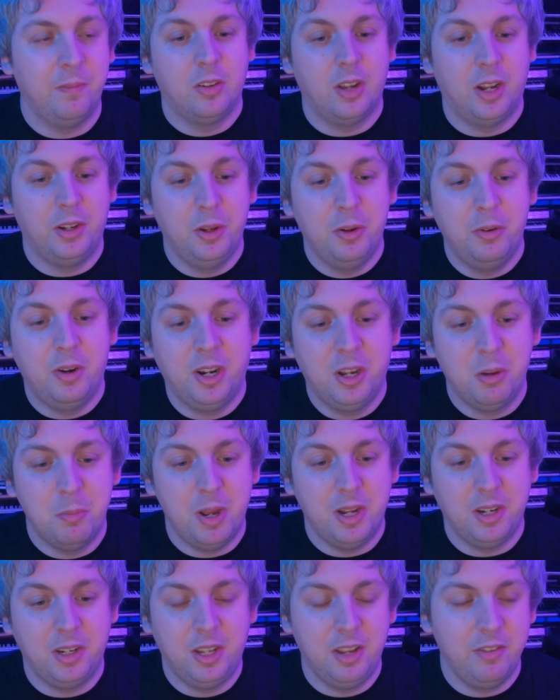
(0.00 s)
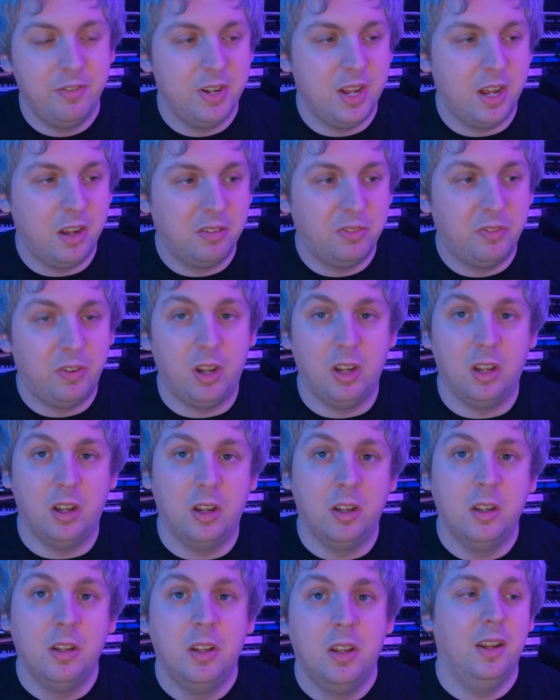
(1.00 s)
so I do recommend giving that a
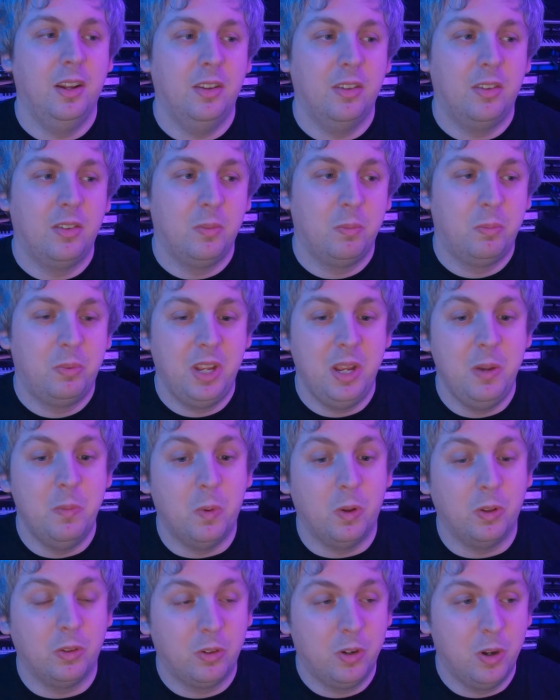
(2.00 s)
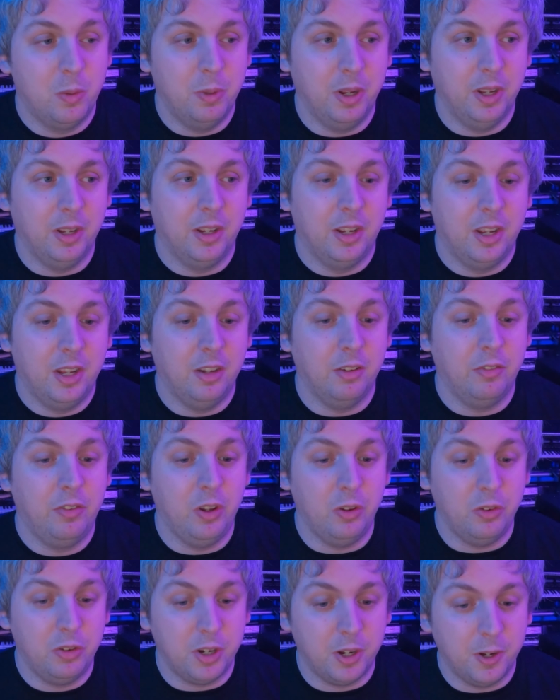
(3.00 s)
follow and seeing what's coming in the
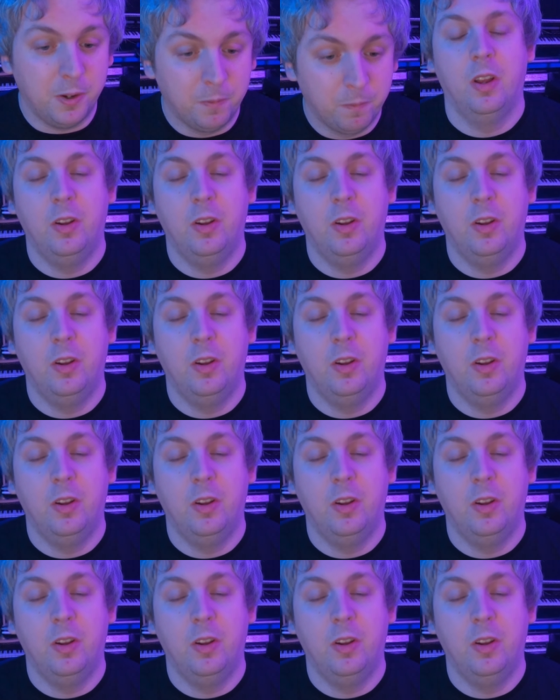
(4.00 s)
future,